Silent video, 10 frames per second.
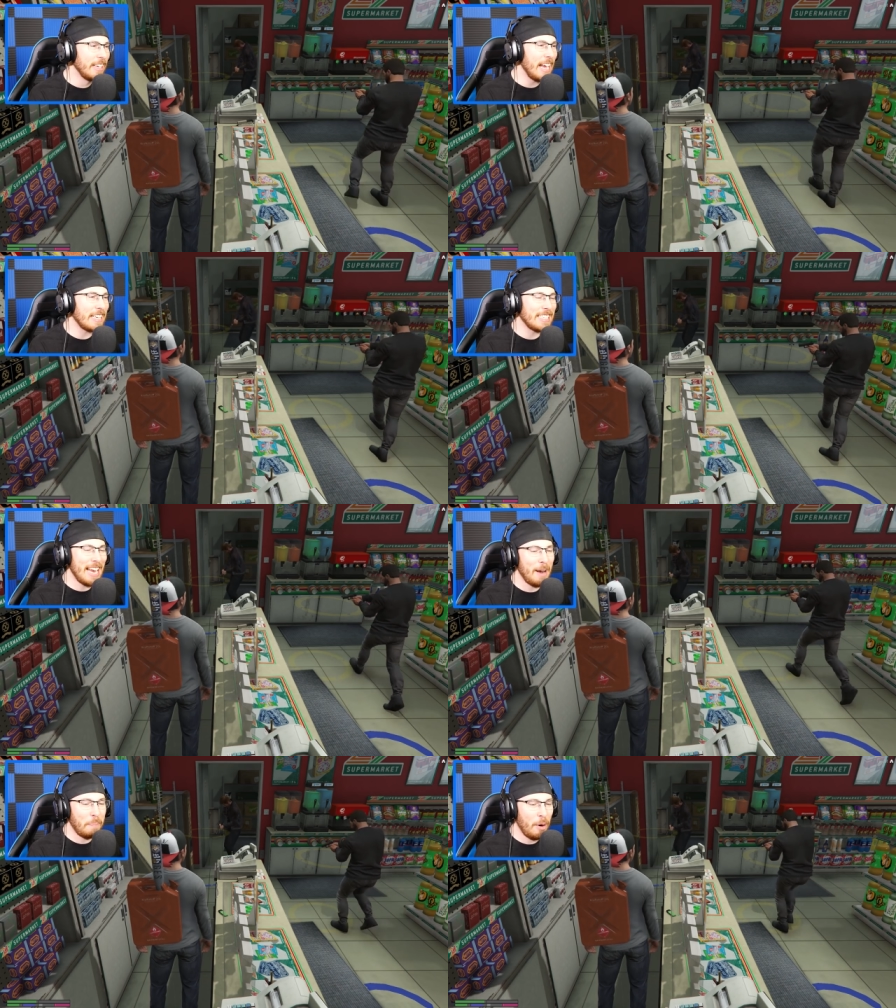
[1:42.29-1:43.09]
It's
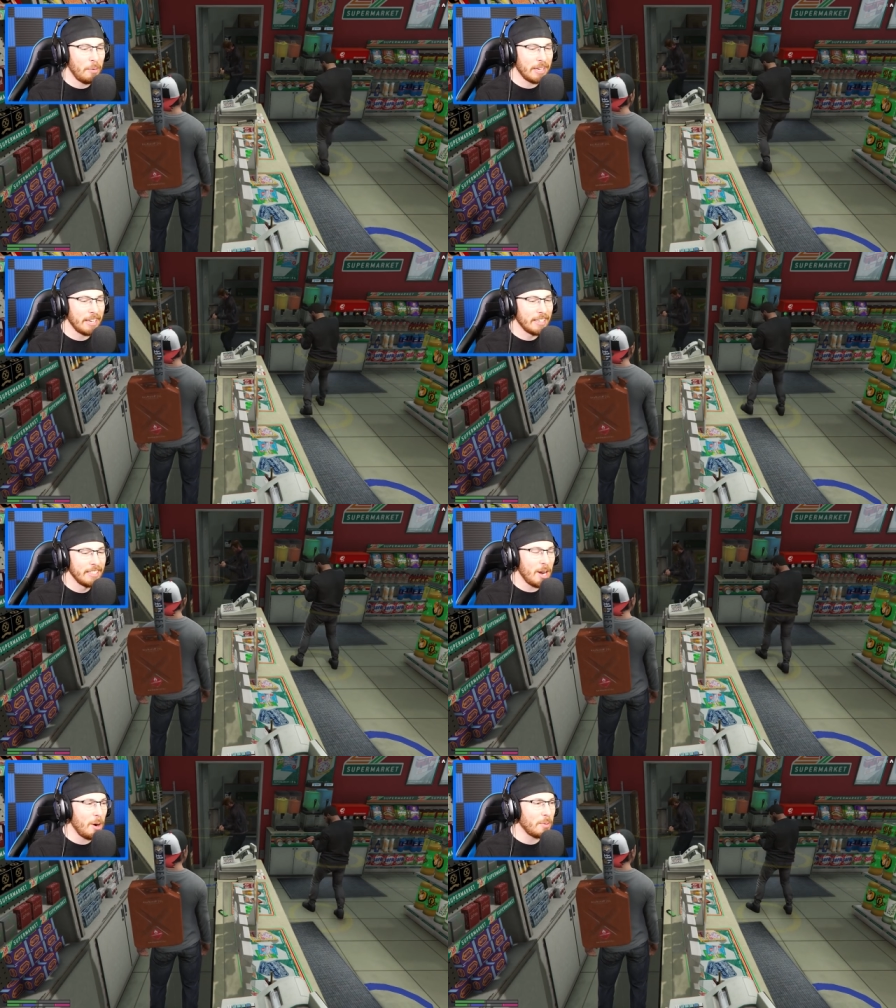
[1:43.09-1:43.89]
not broken.
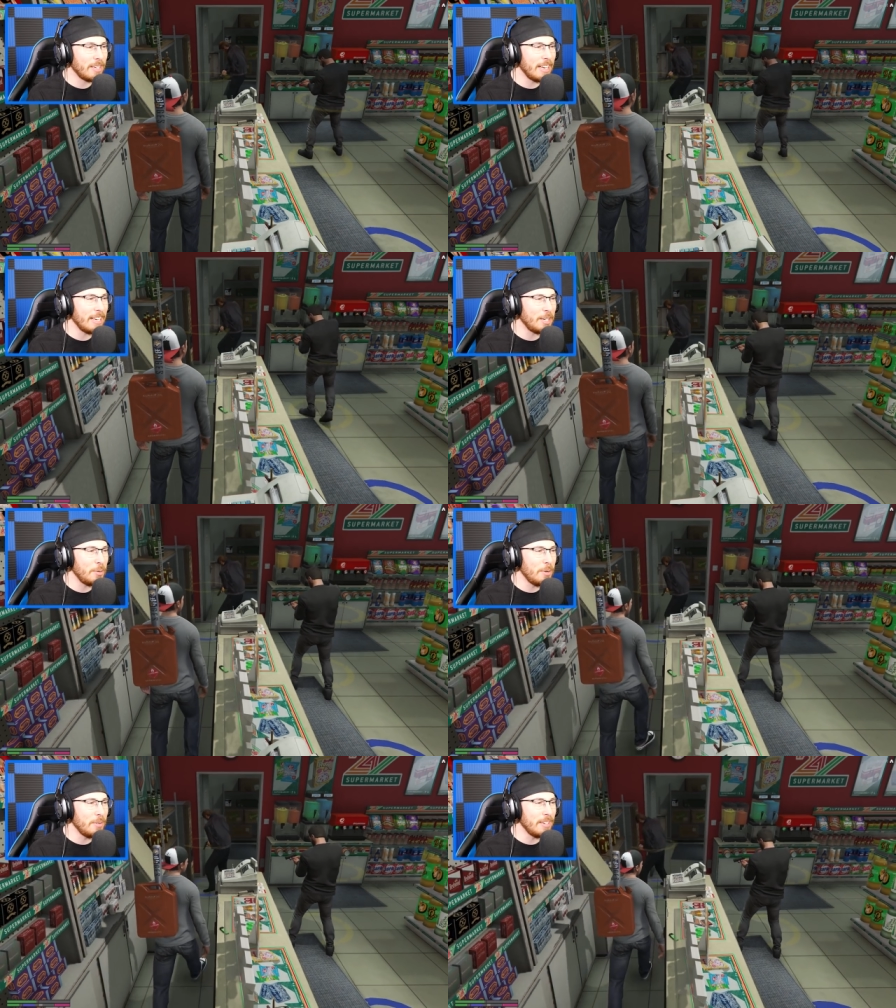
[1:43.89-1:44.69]
No,
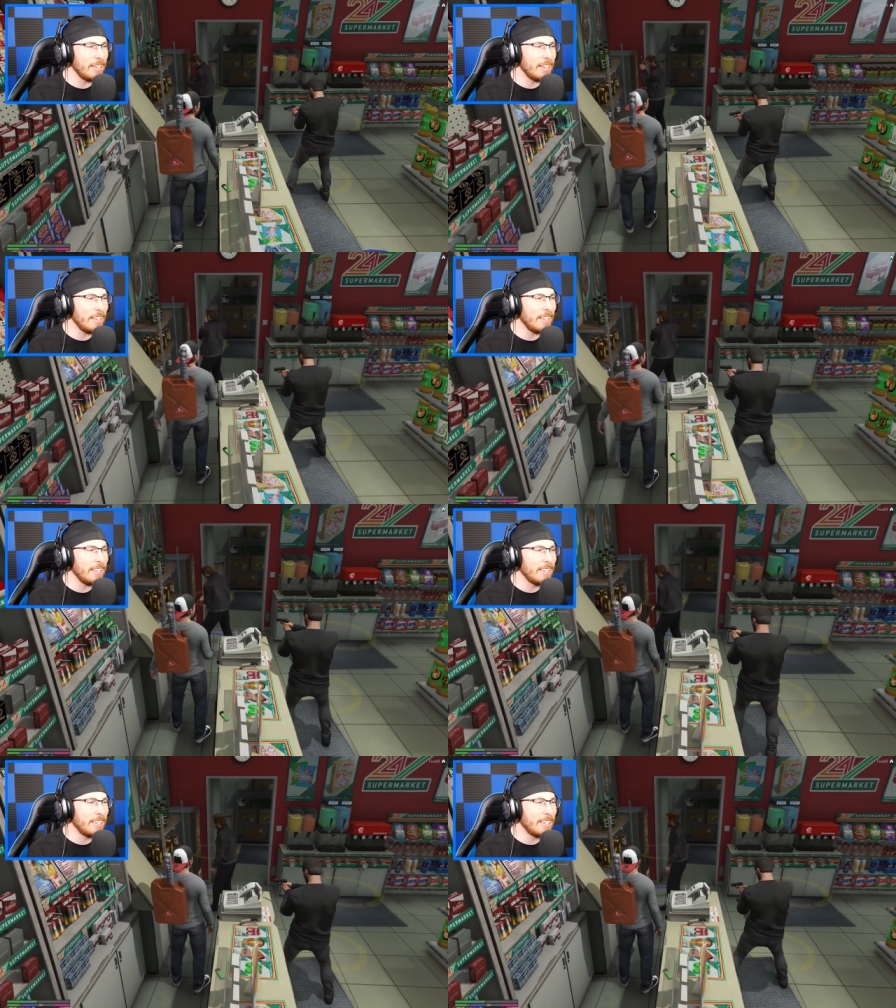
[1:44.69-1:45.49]
you don't. Shoot go. it.
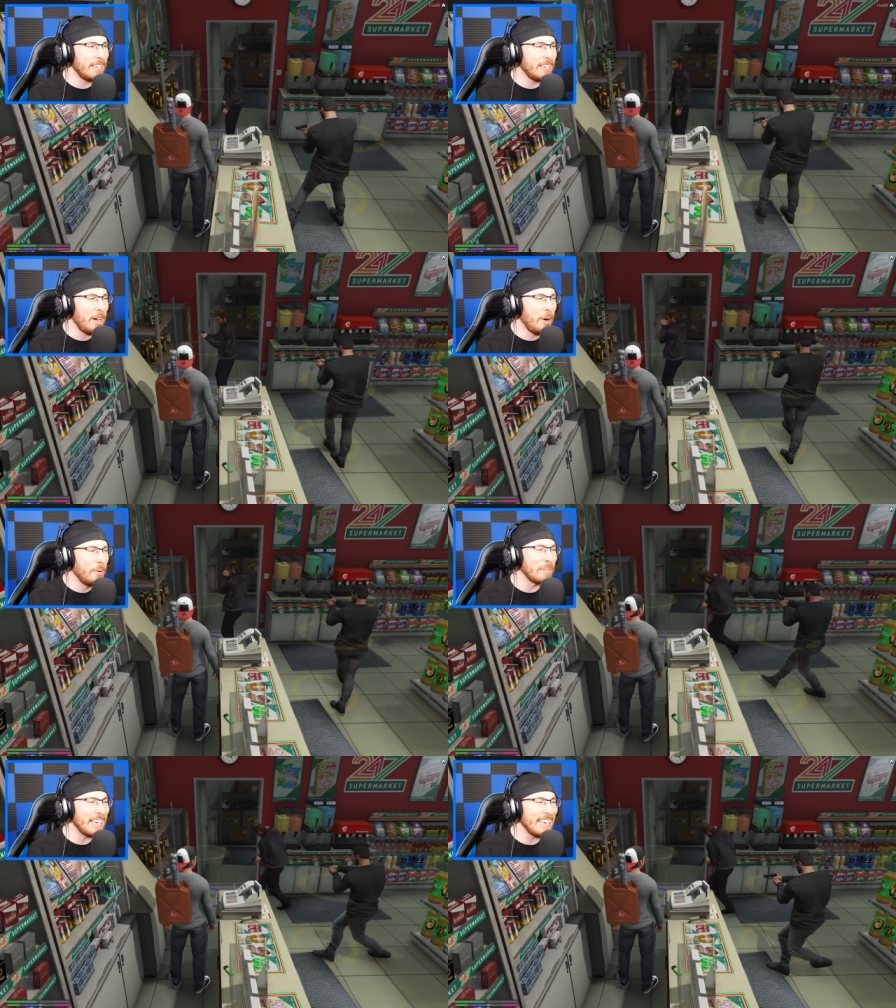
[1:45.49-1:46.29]
Shoot it. No,
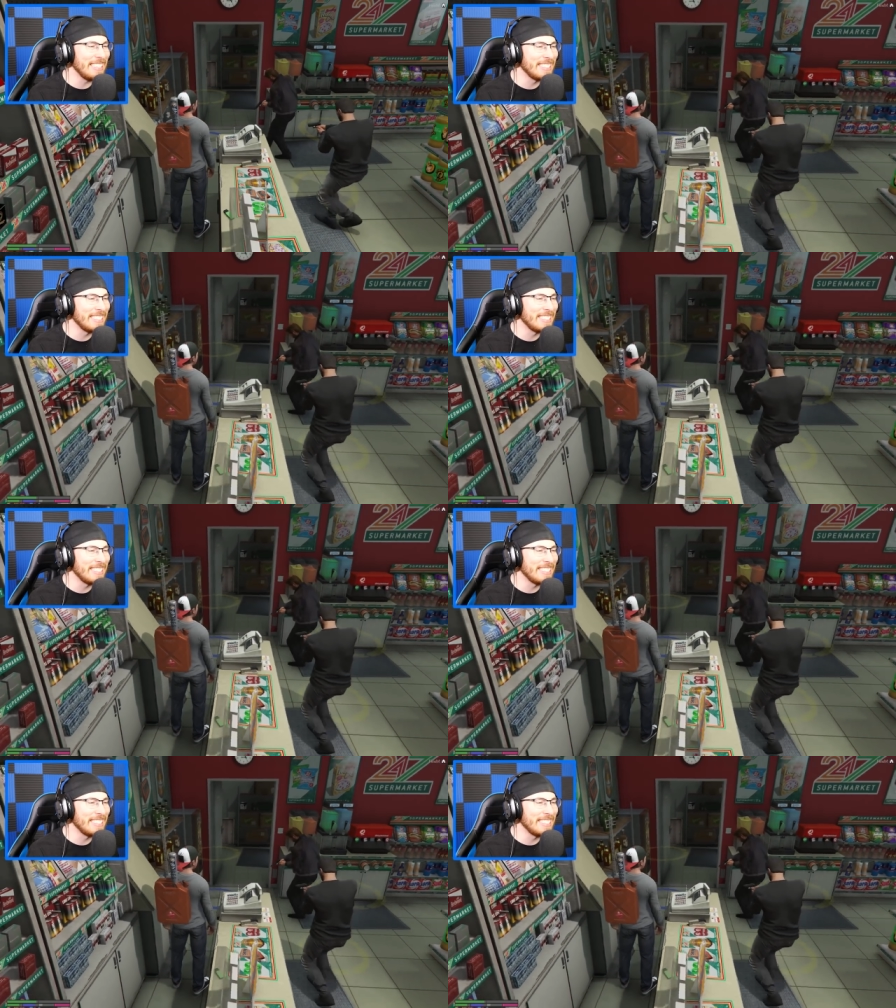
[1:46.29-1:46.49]
please.